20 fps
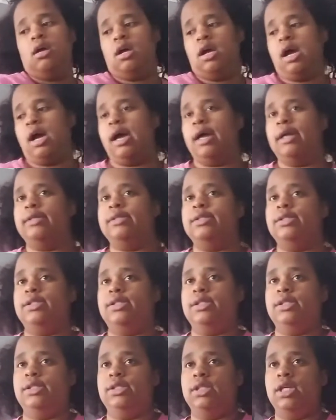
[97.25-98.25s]
I
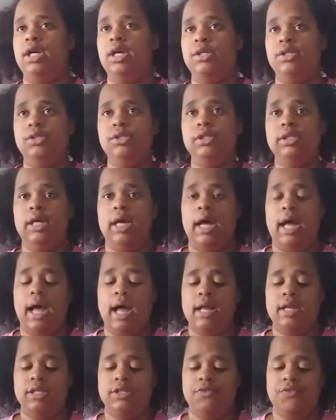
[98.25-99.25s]
just did not do that.
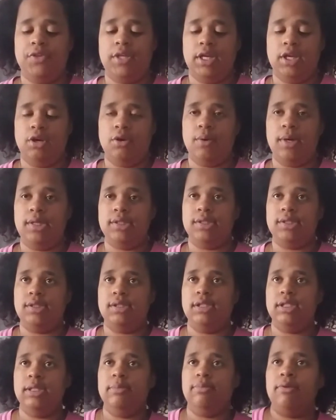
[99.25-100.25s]
I just feel like going to
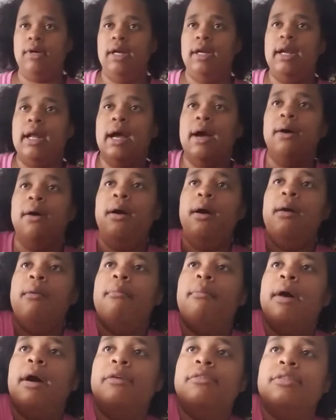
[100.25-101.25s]
sleep right now,
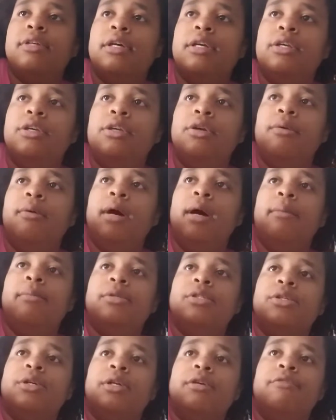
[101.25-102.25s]
but I was like, you know what, I'm
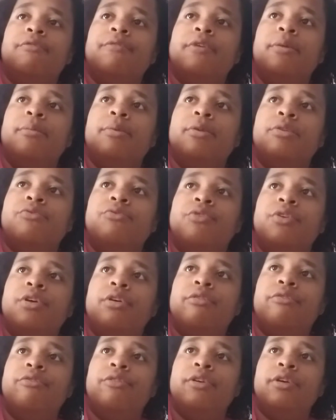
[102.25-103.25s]
just going to film this video
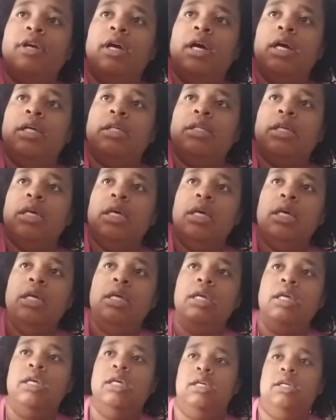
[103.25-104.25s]
for you guys.
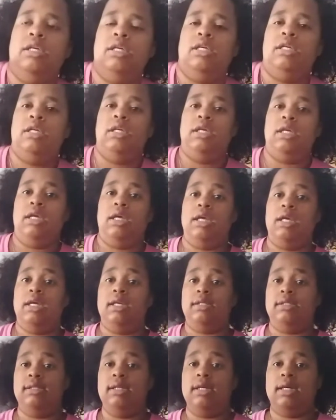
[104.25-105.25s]

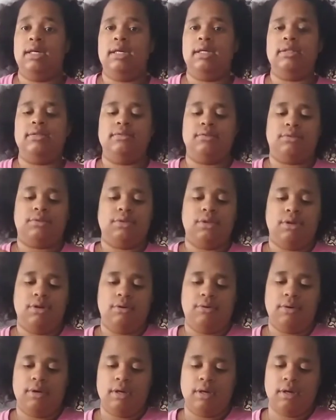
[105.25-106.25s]
And yeah,
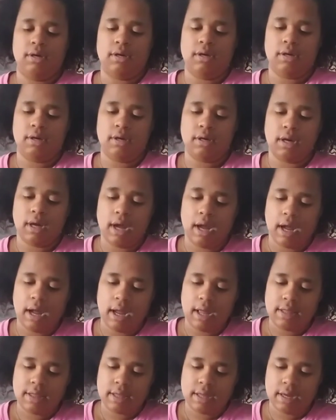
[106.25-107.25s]
so
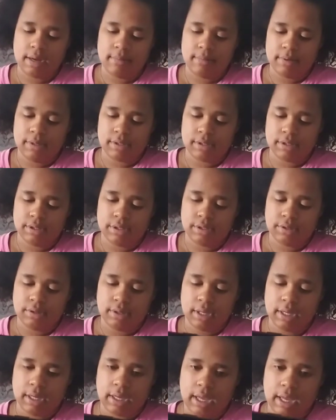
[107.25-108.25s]
I think I'm just going to do
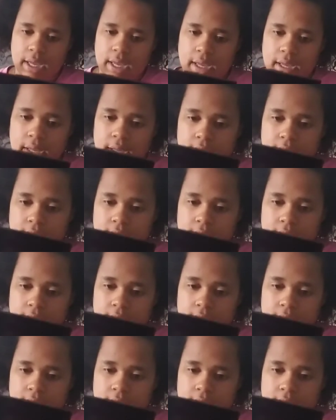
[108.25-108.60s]
like a,